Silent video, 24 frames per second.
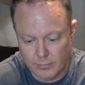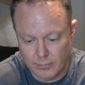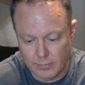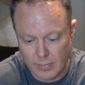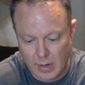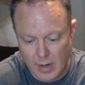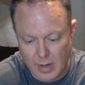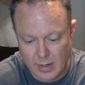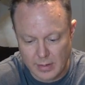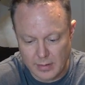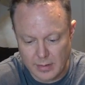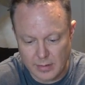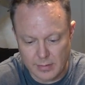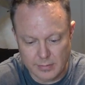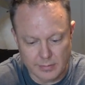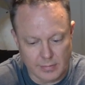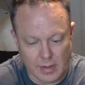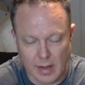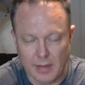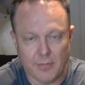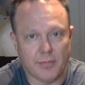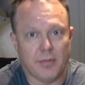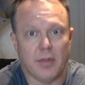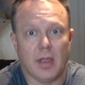
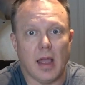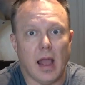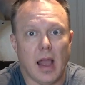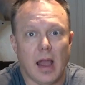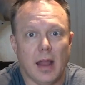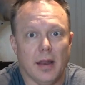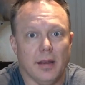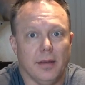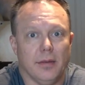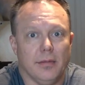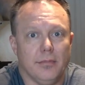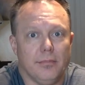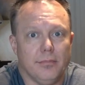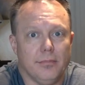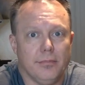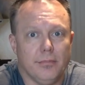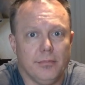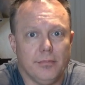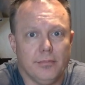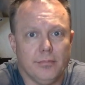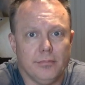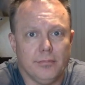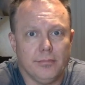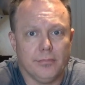I've gotten
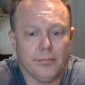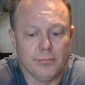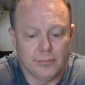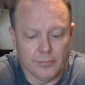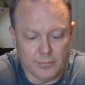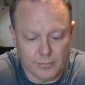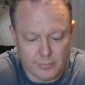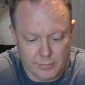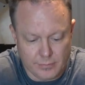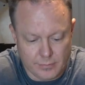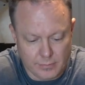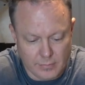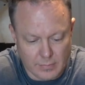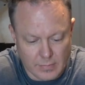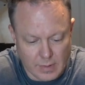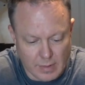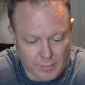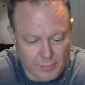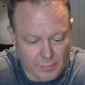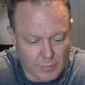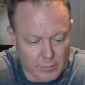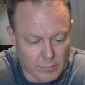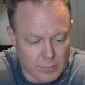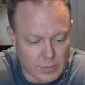
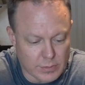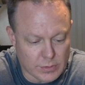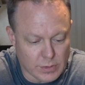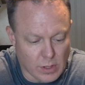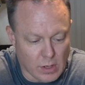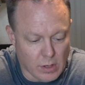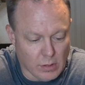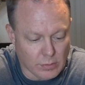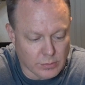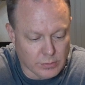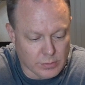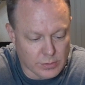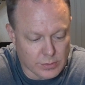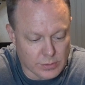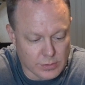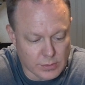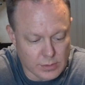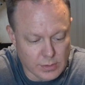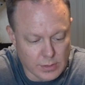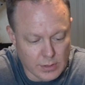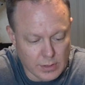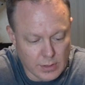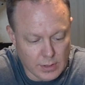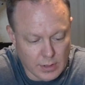different results,
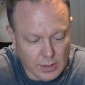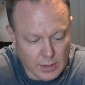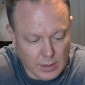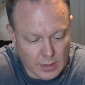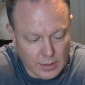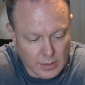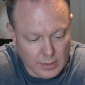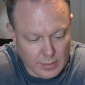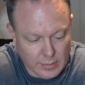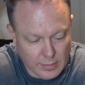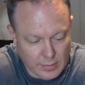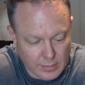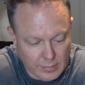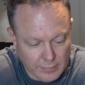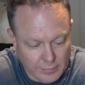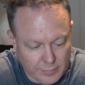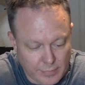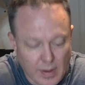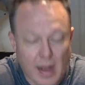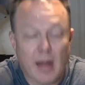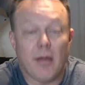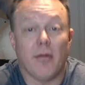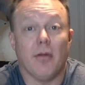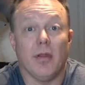
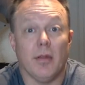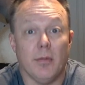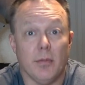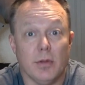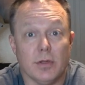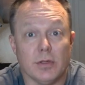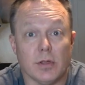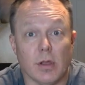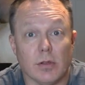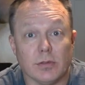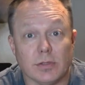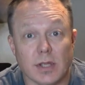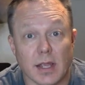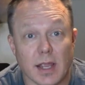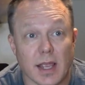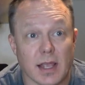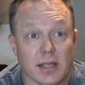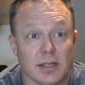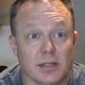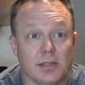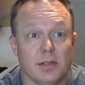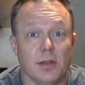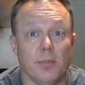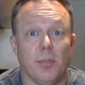varying results, I
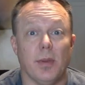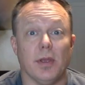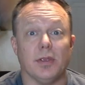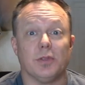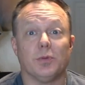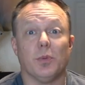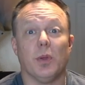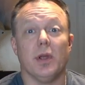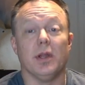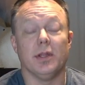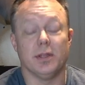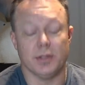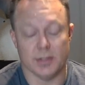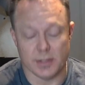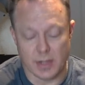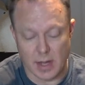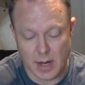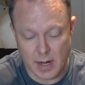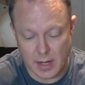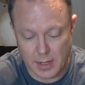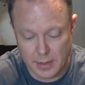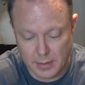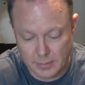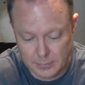guess is the best way to
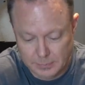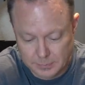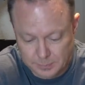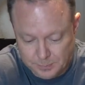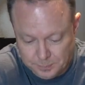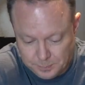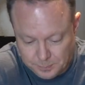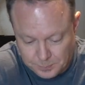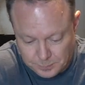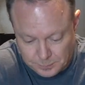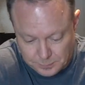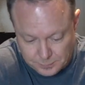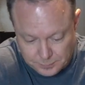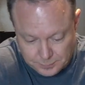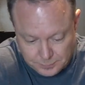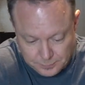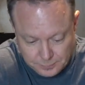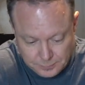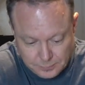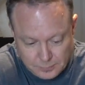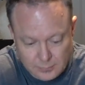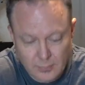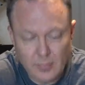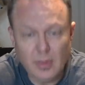say it,
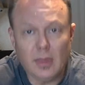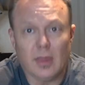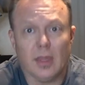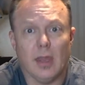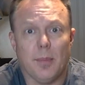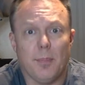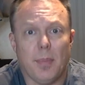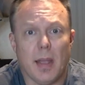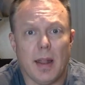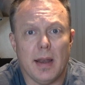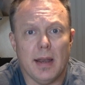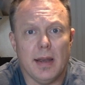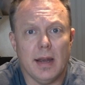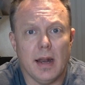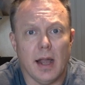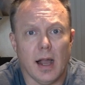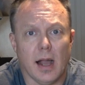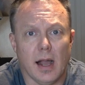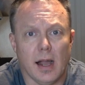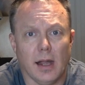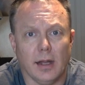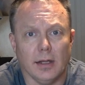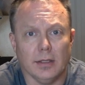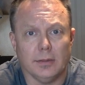depending
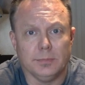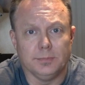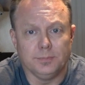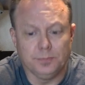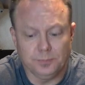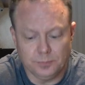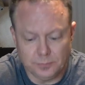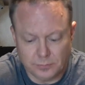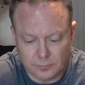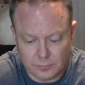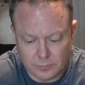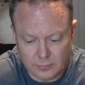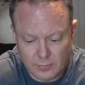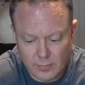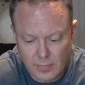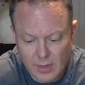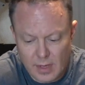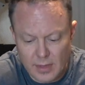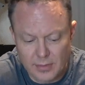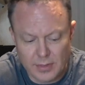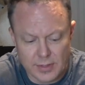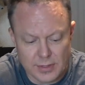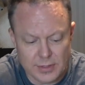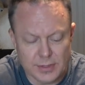on
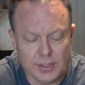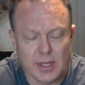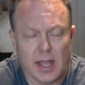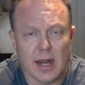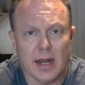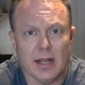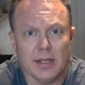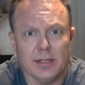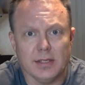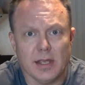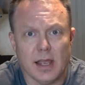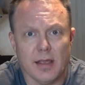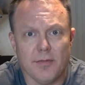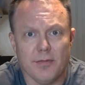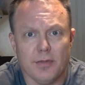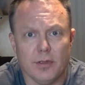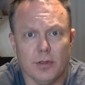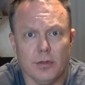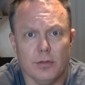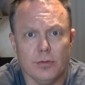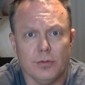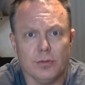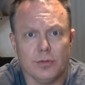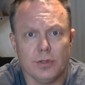the settings I've
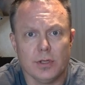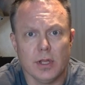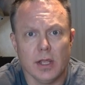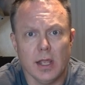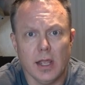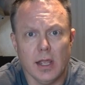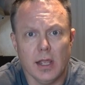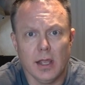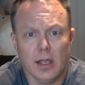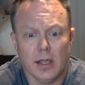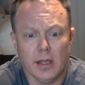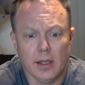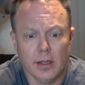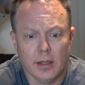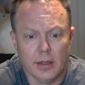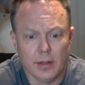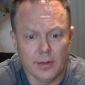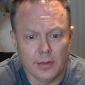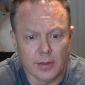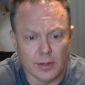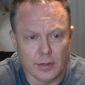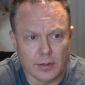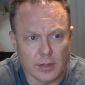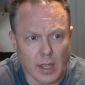used,
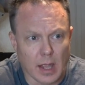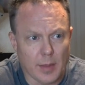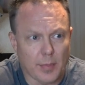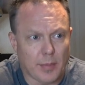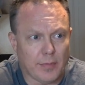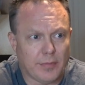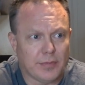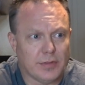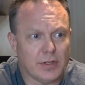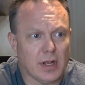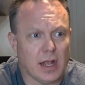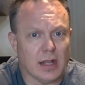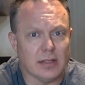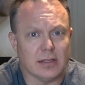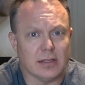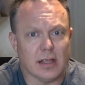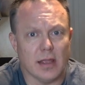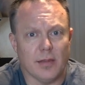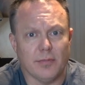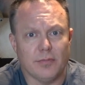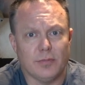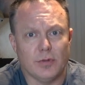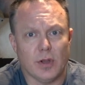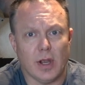the type of shots
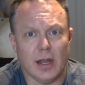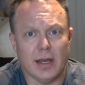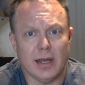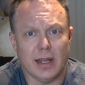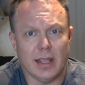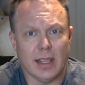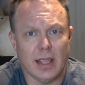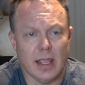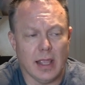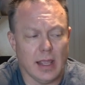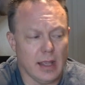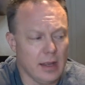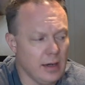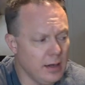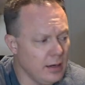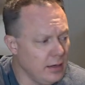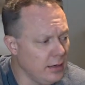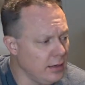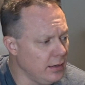I've tried to get,